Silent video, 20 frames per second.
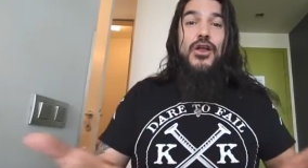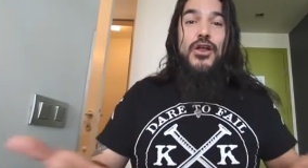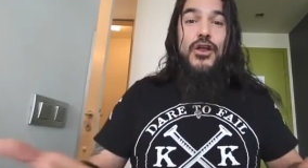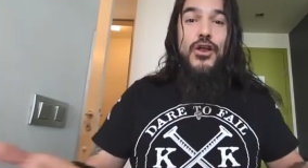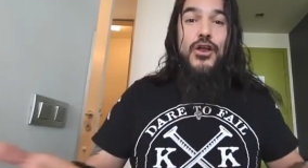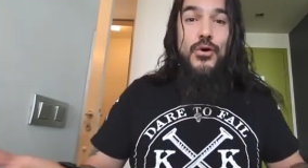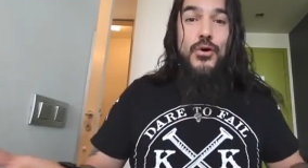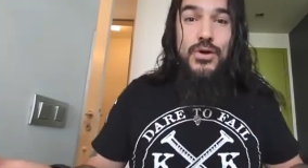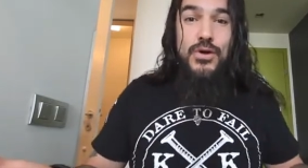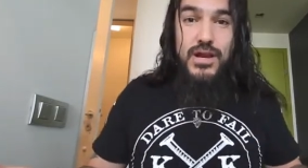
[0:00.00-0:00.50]

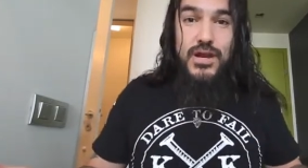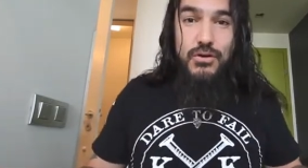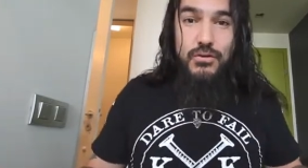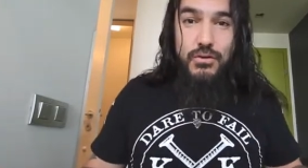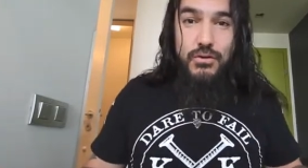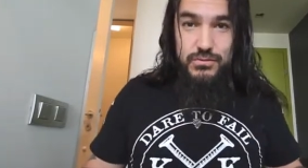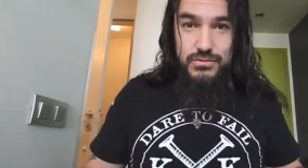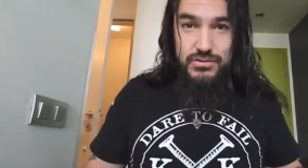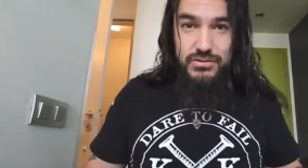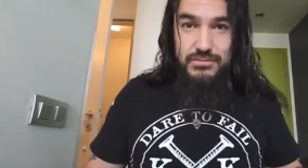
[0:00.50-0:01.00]
"No
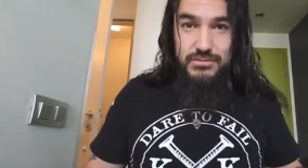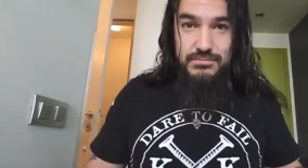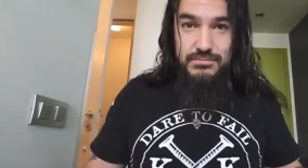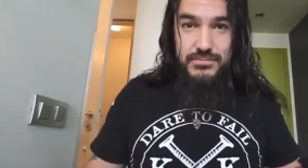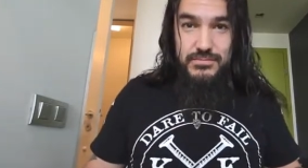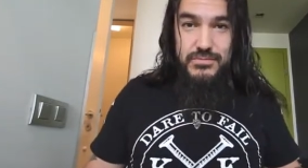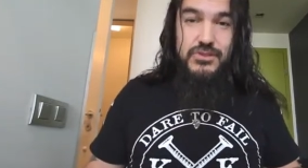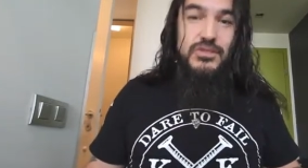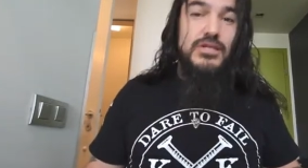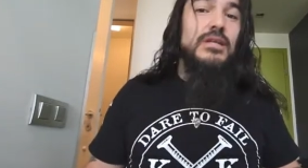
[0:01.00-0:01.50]
Negroes
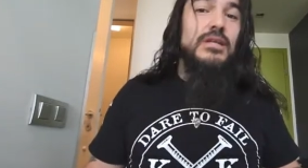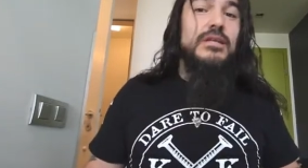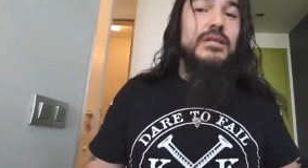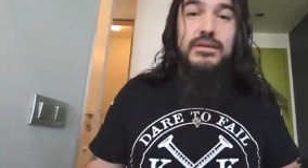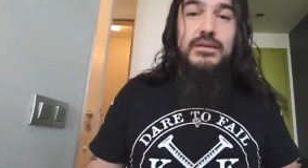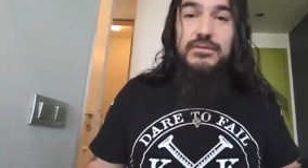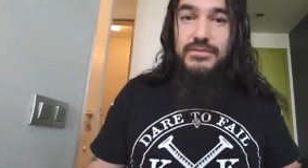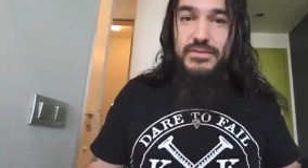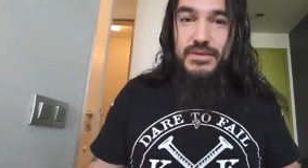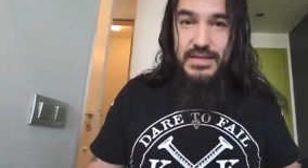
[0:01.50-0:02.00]
shall
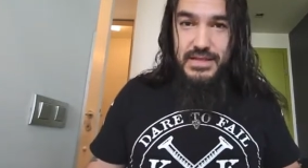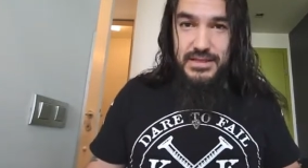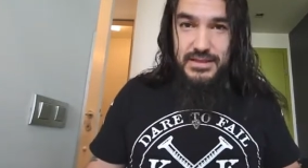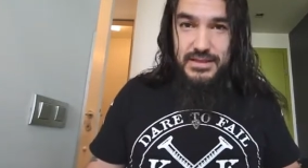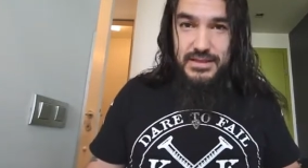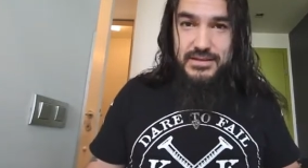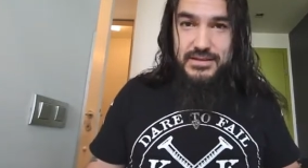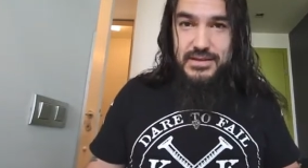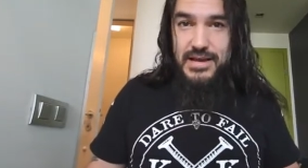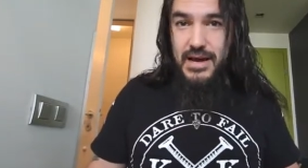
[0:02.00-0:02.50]
live
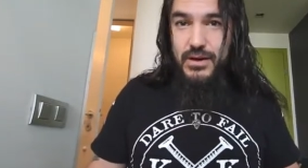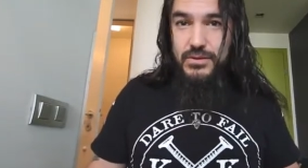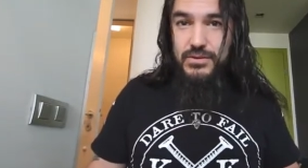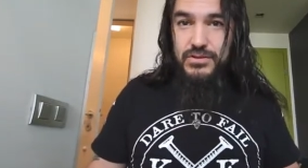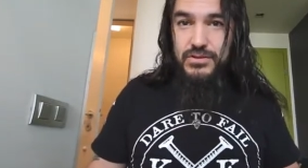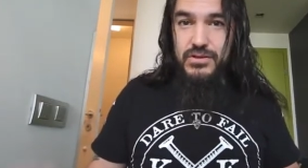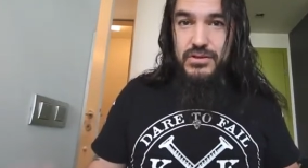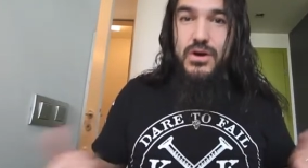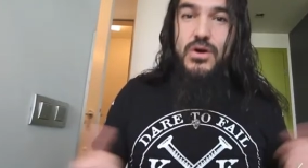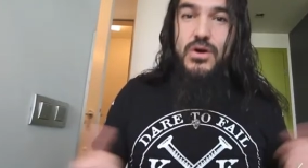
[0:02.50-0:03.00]
in this house